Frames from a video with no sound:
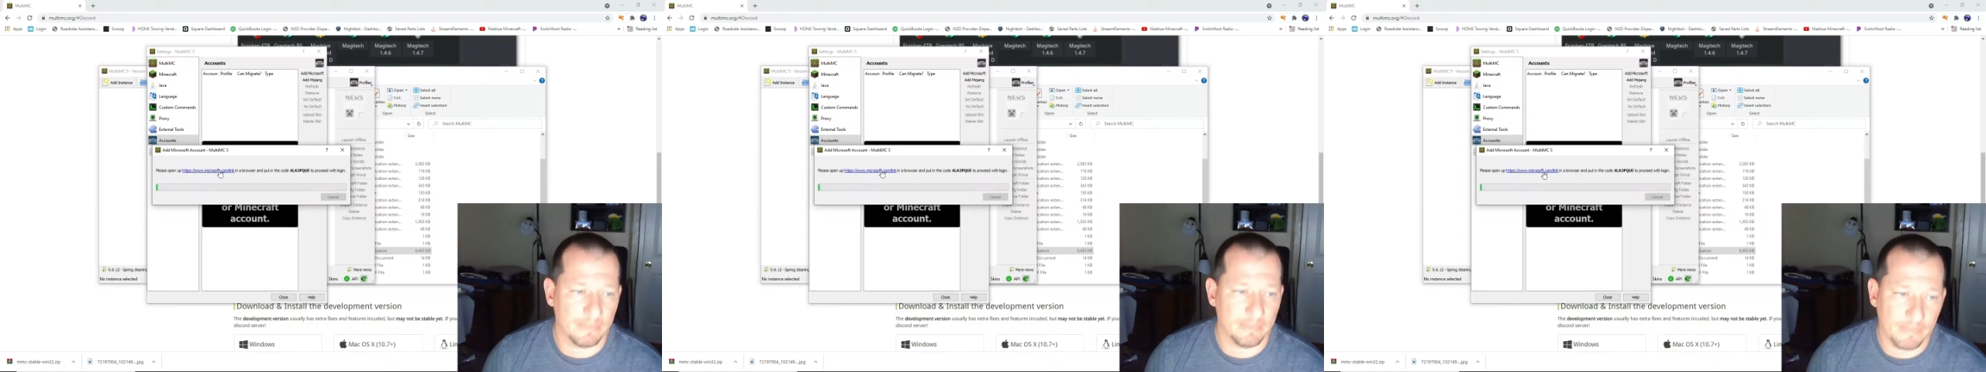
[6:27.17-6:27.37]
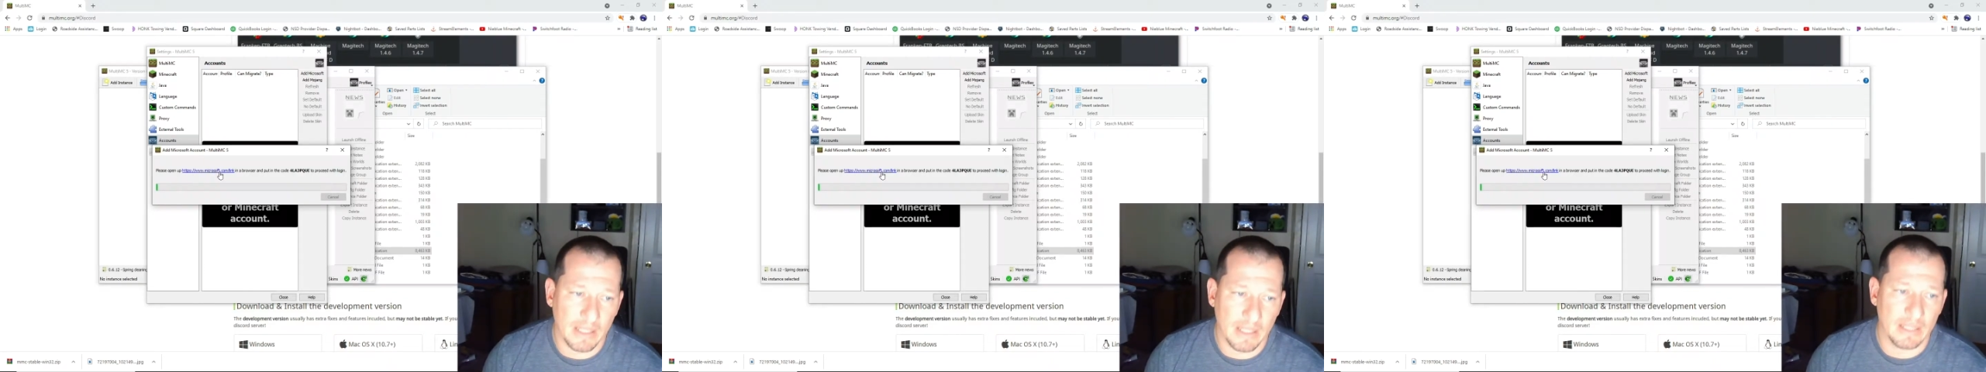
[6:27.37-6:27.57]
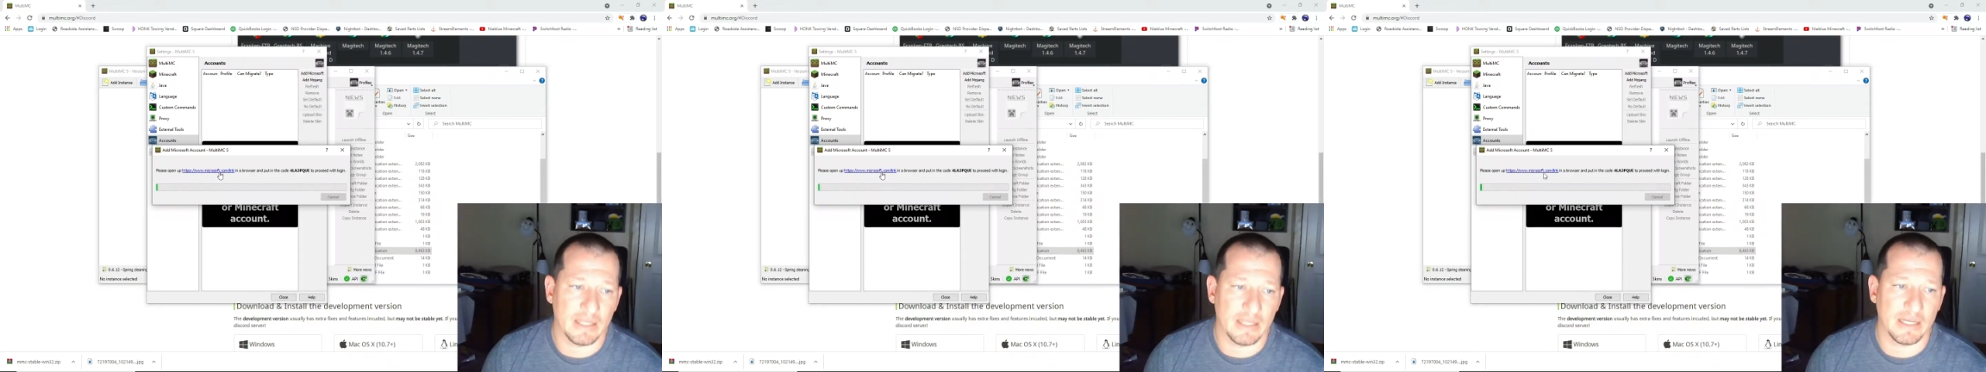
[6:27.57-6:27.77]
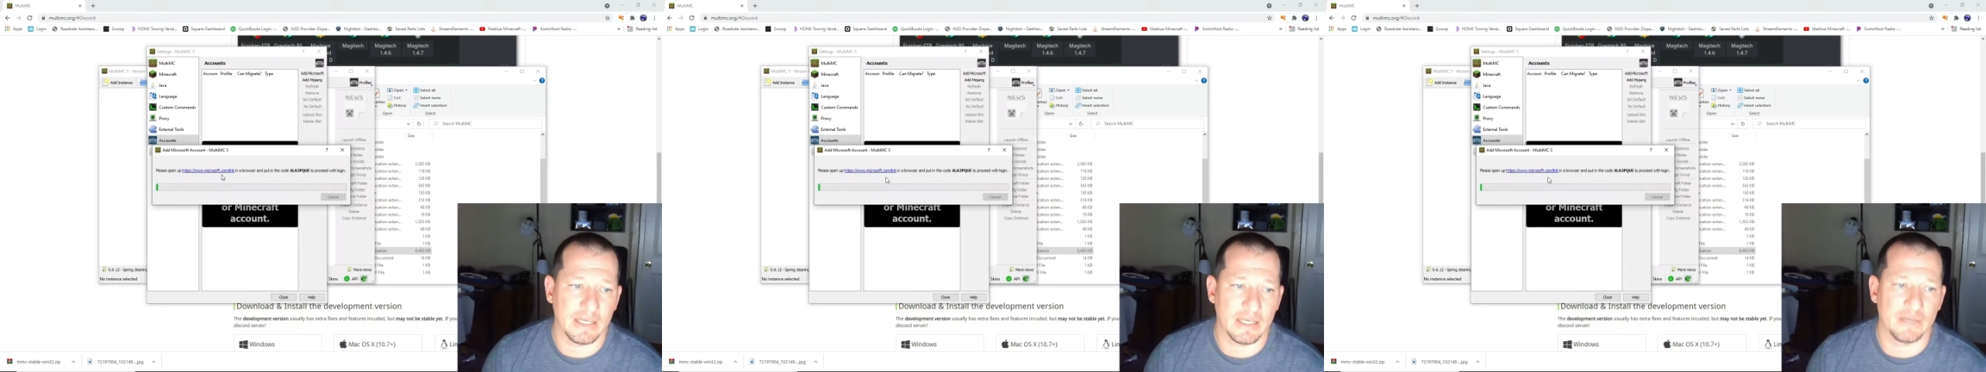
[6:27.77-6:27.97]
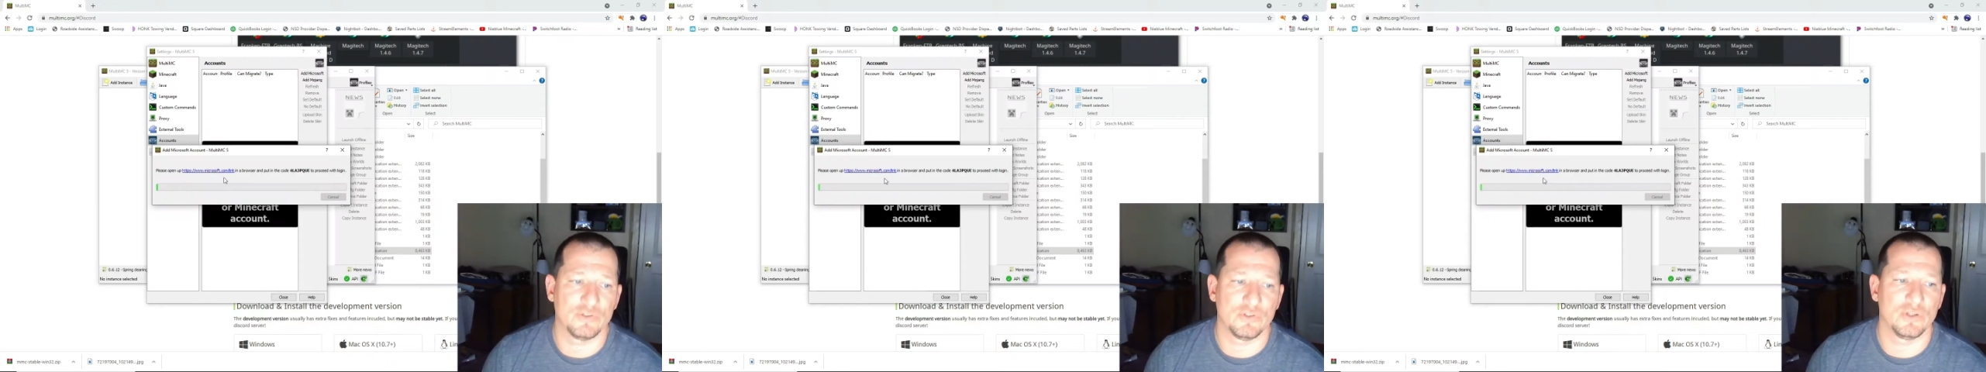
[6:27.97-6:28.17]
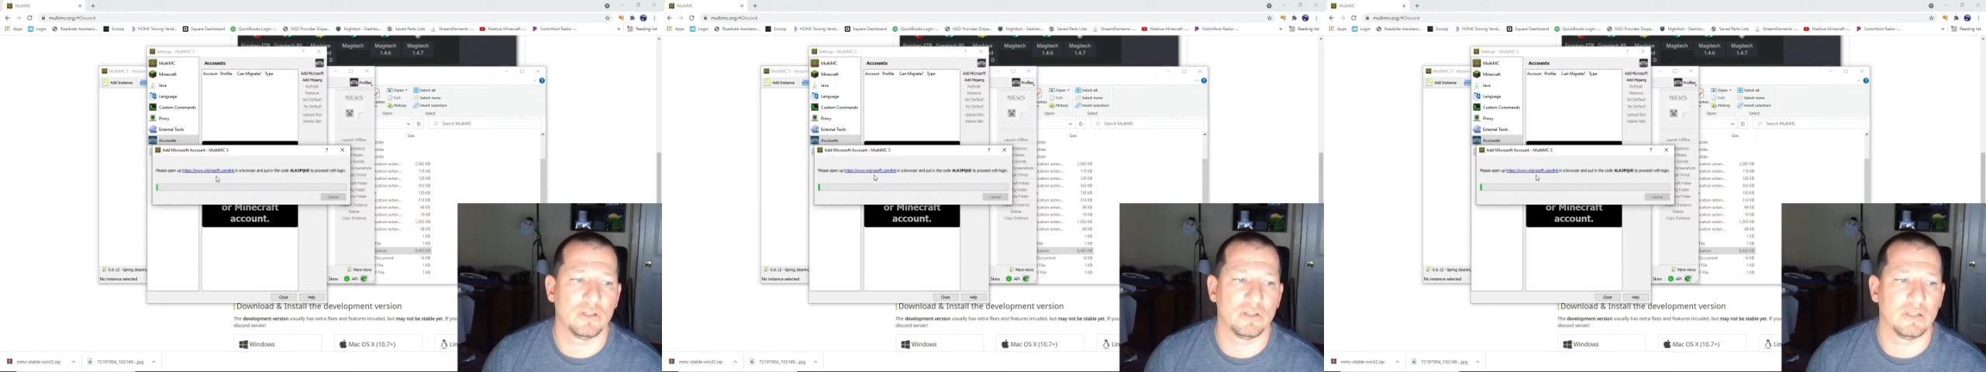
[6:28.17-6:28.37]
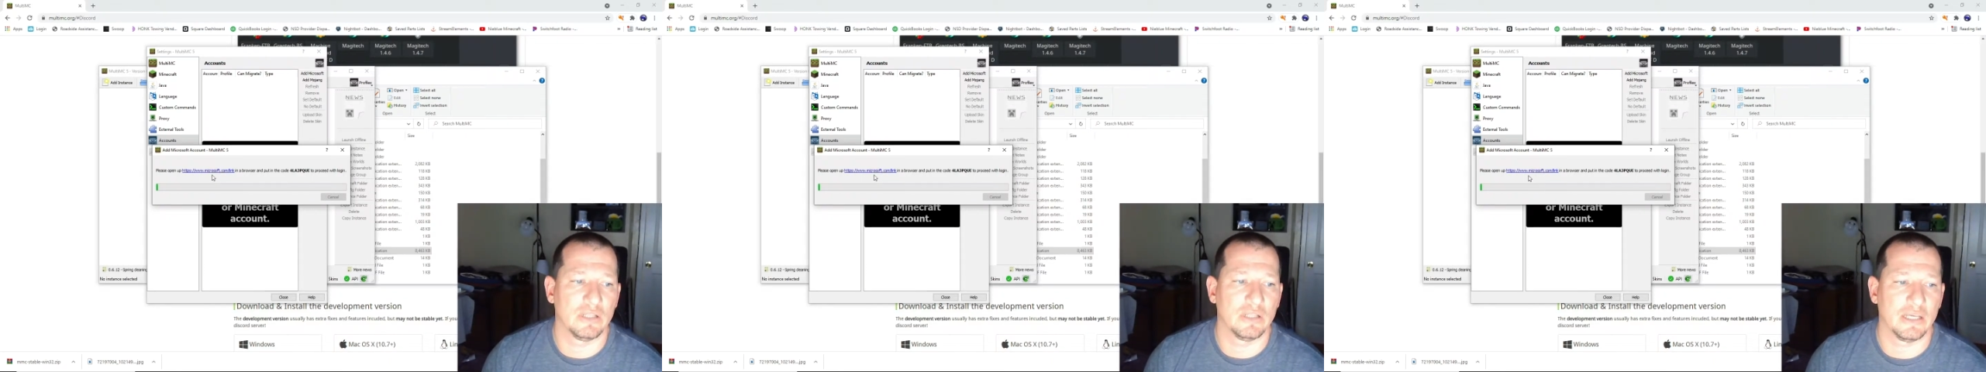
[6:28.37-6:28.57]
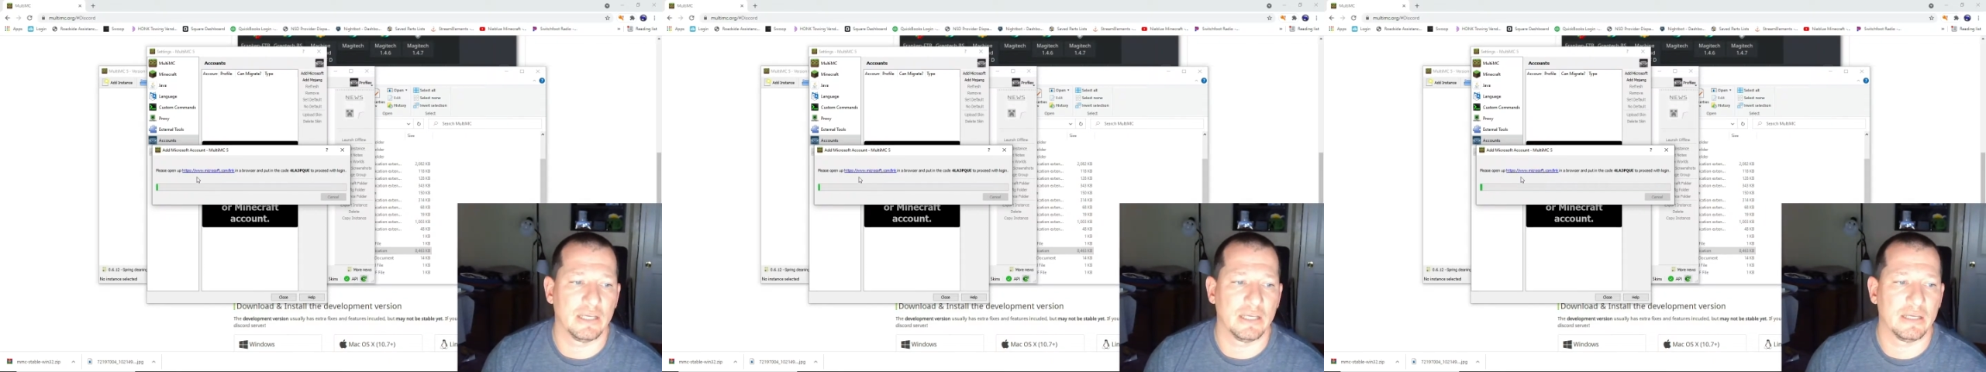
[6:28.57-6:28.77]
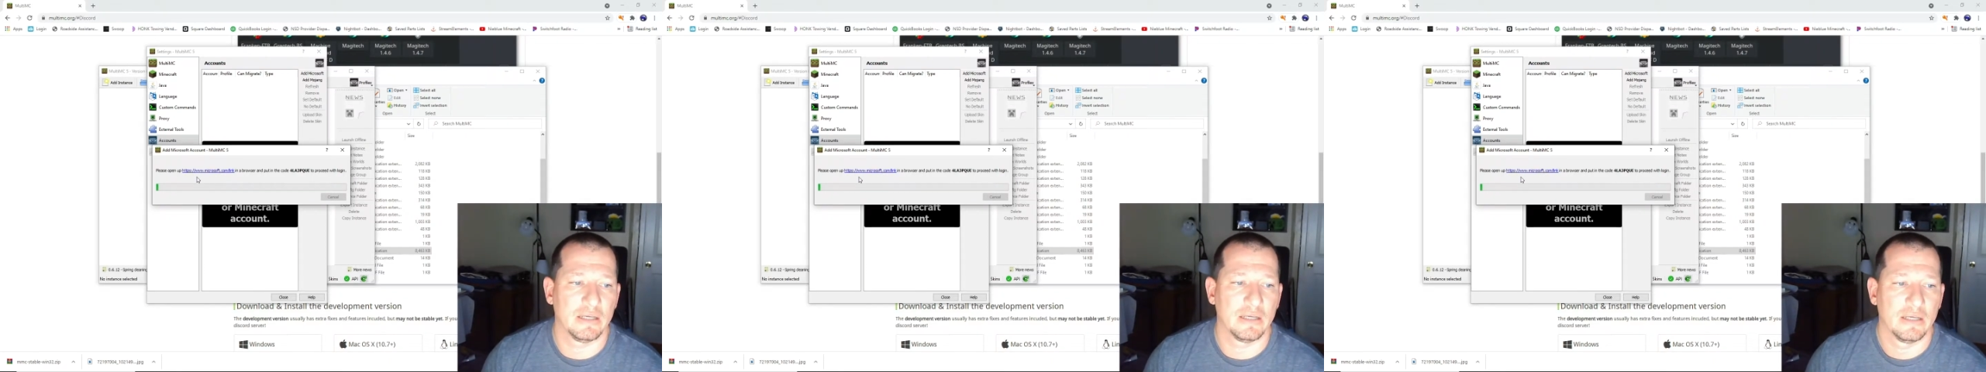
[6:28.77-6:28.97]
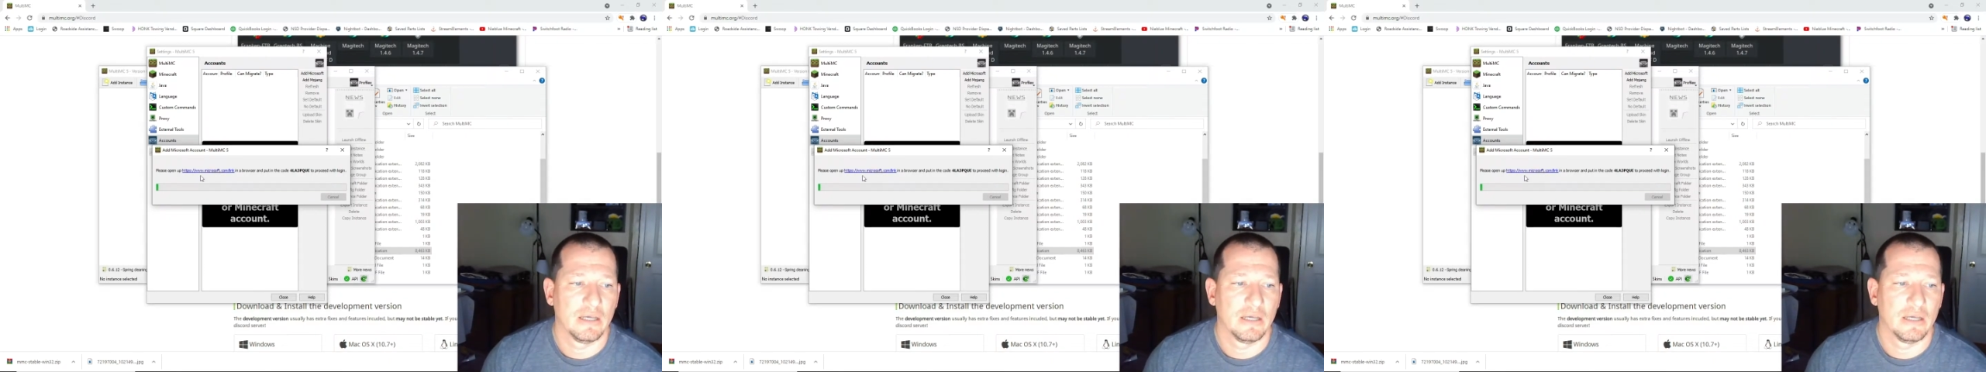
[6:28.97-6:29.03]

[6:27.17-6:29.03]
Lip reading: and then it gives you the link